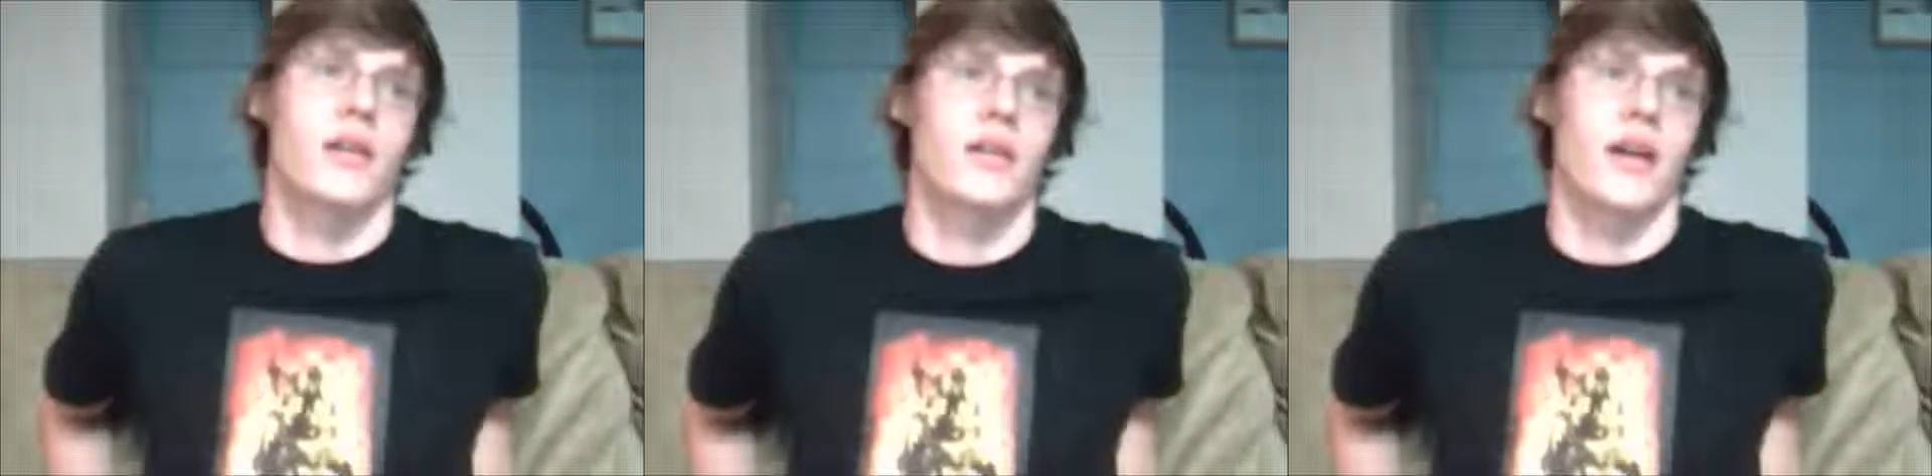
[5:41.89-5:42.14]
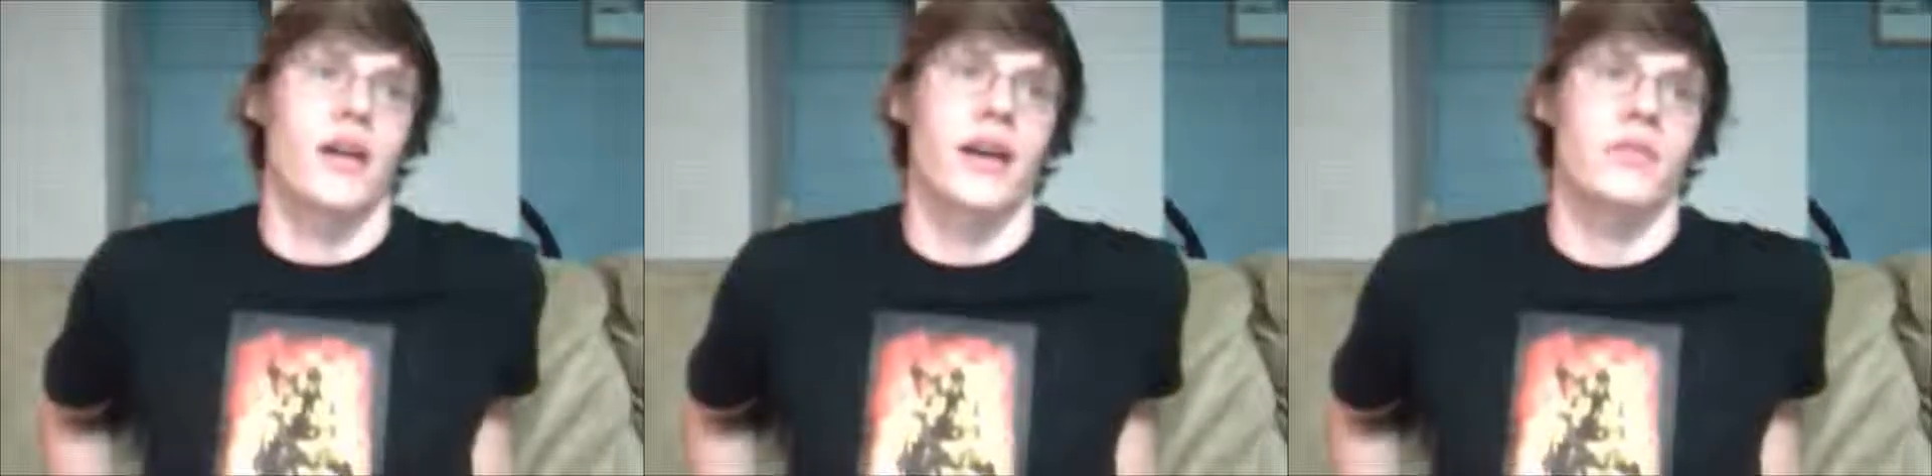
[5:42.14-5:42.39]

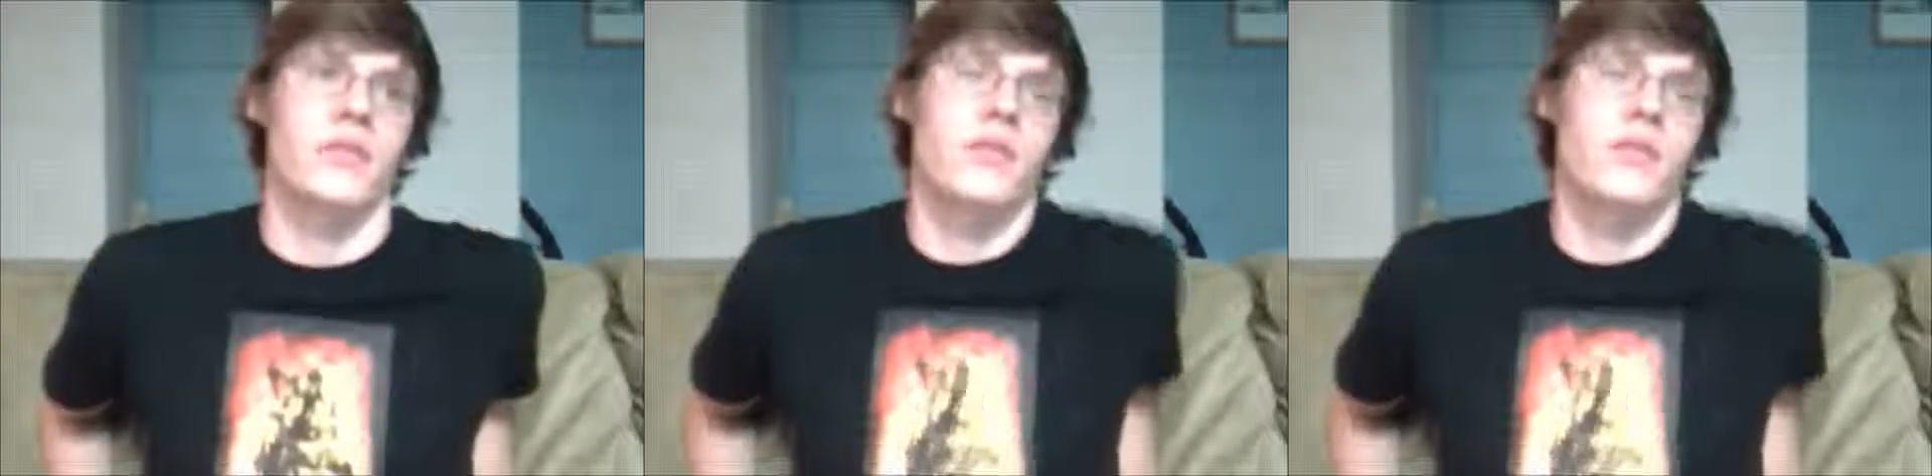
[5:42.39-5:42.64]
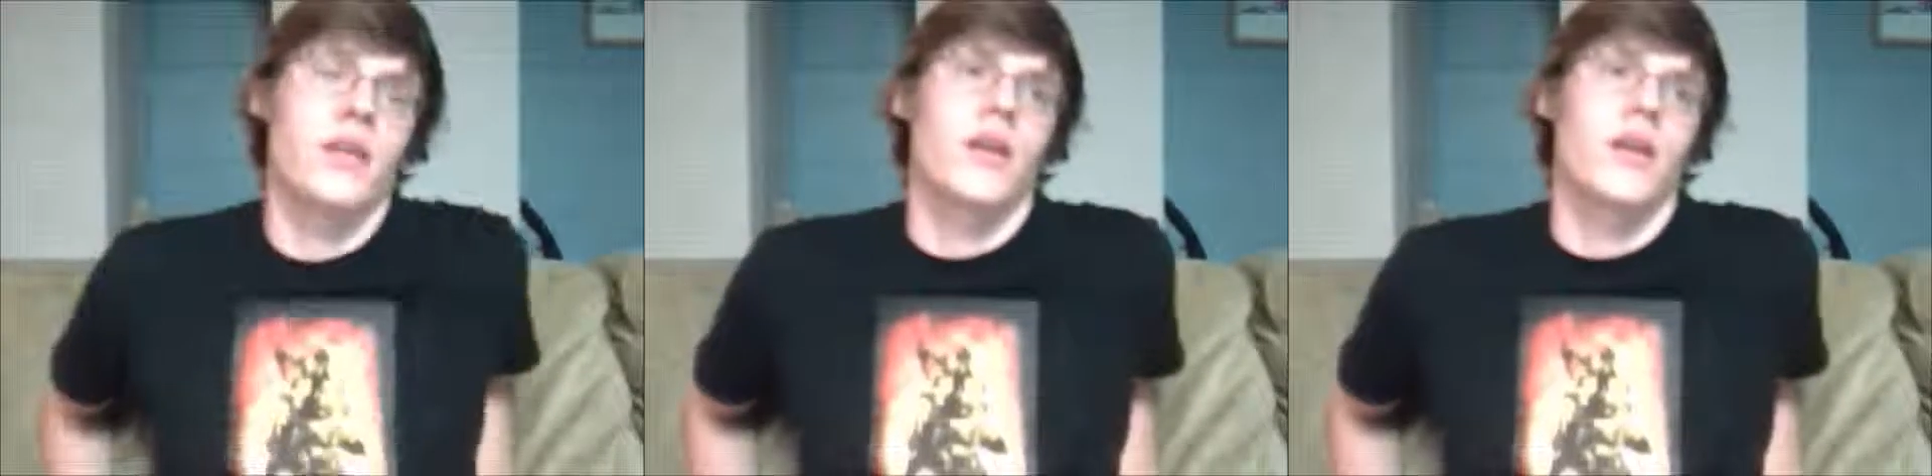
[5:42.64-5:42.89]
I
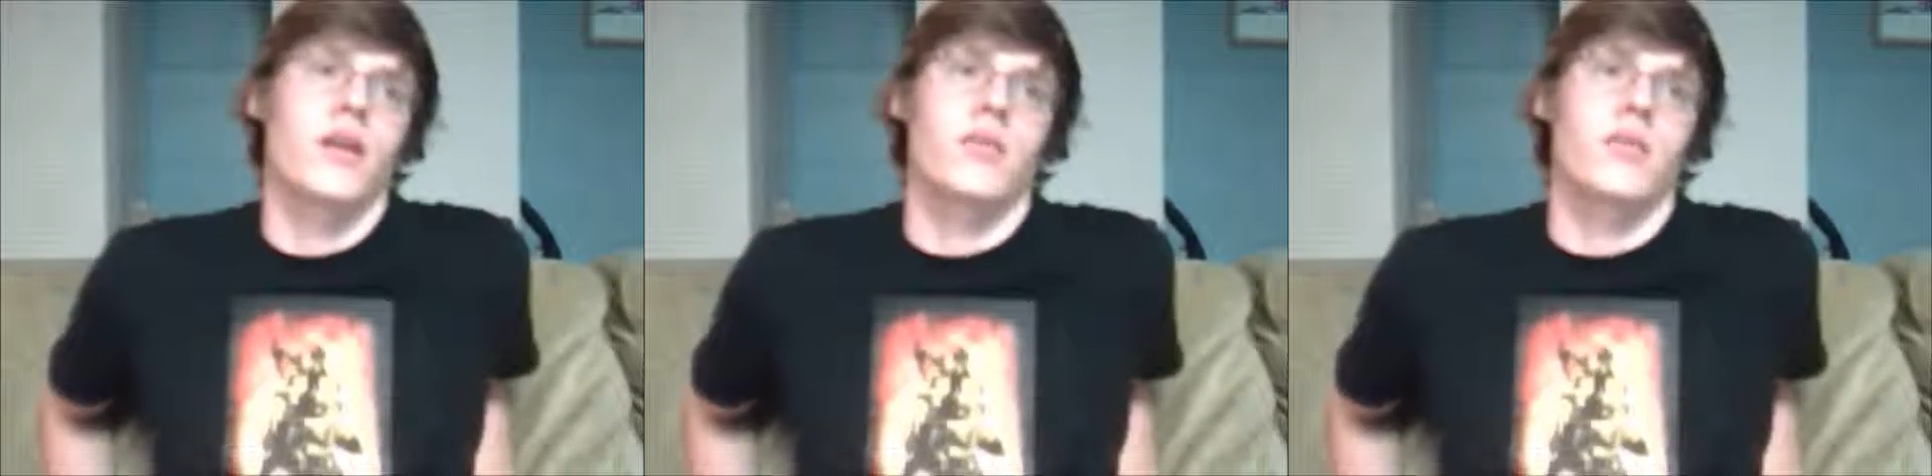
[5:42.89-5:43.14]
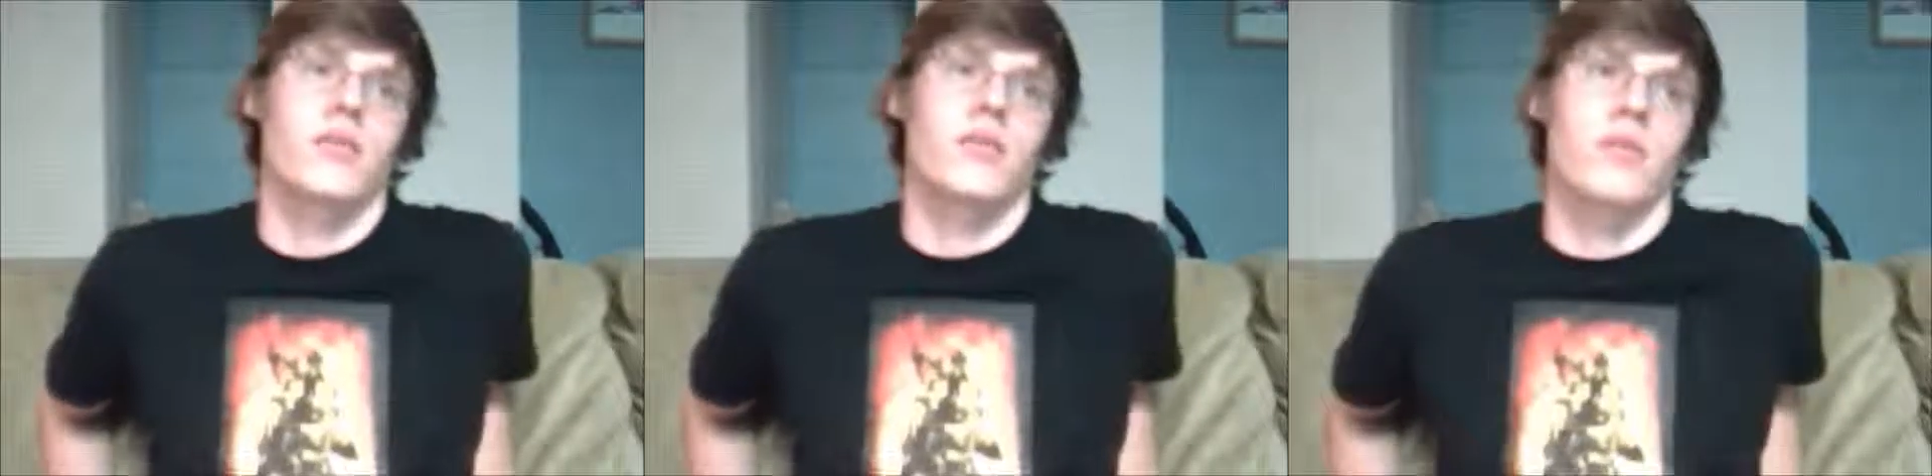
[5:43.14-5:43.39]

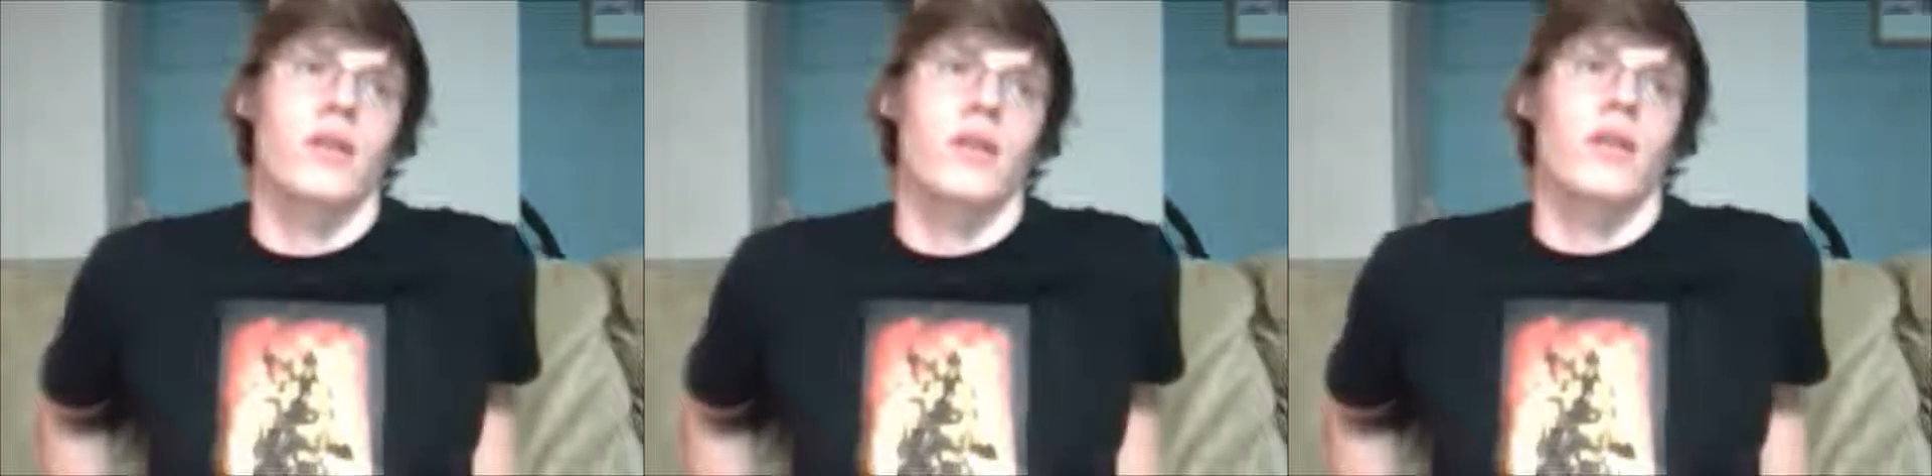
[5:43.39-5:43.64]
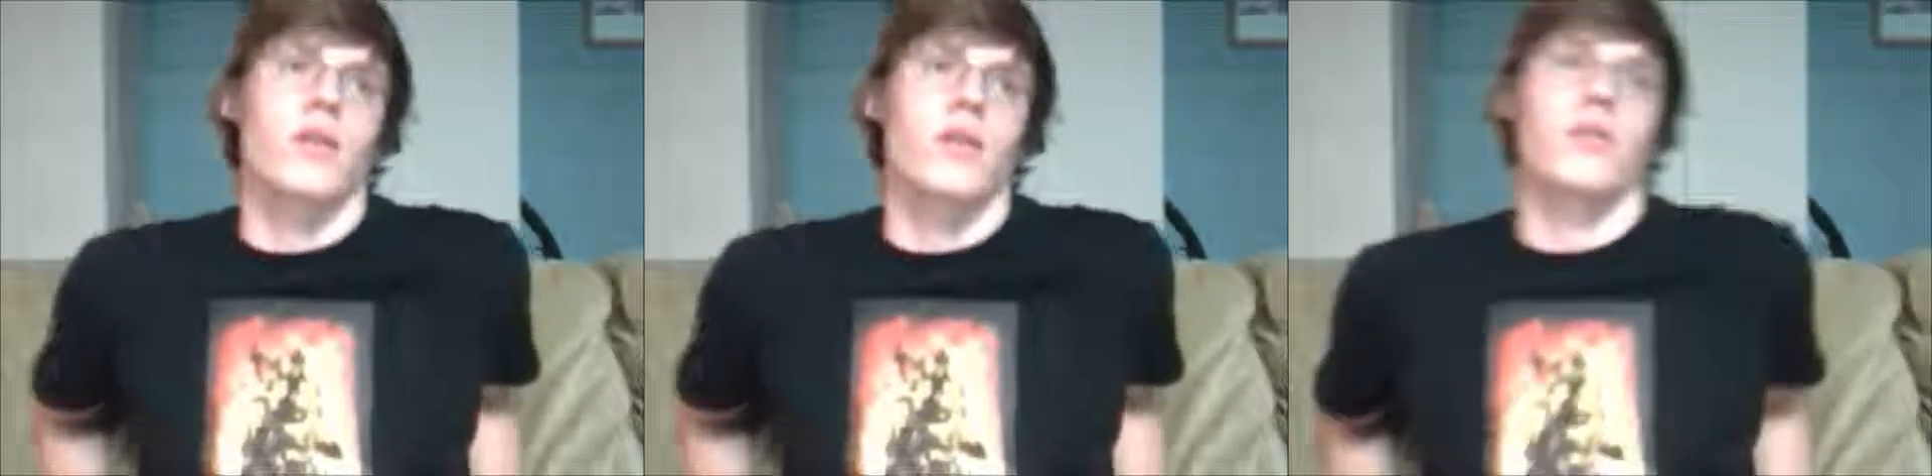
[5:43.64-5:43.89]

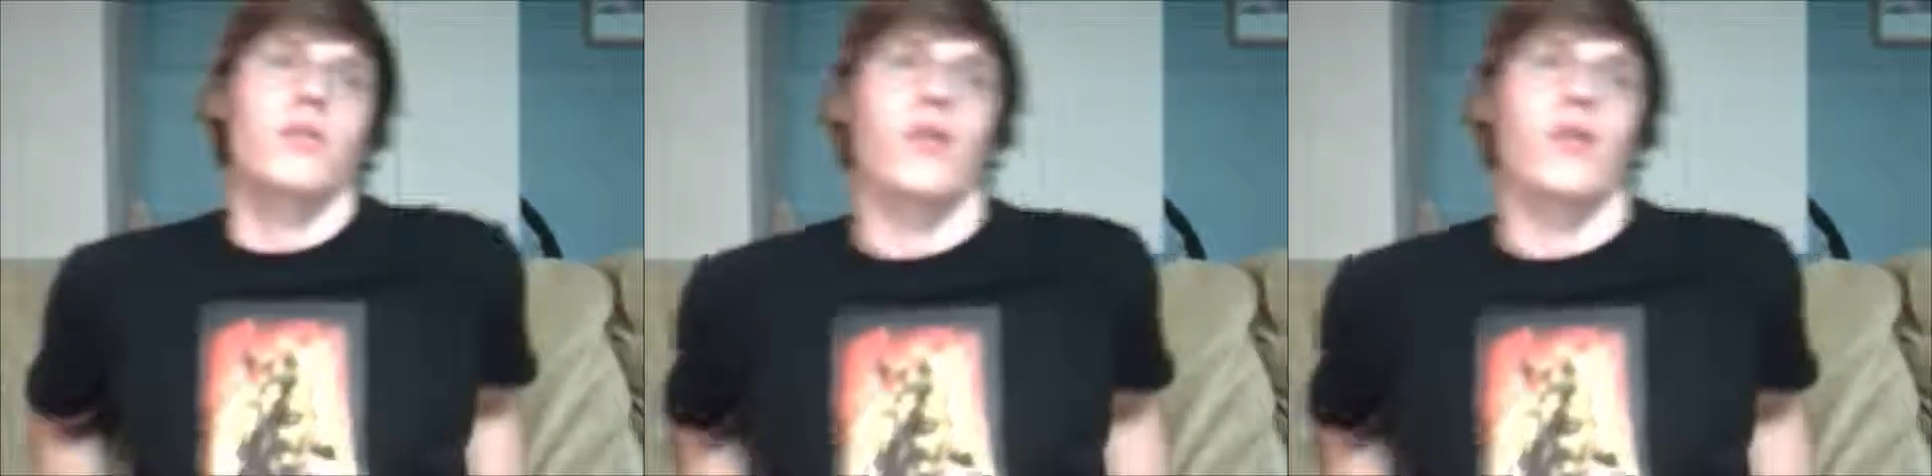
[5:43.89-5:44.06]
don't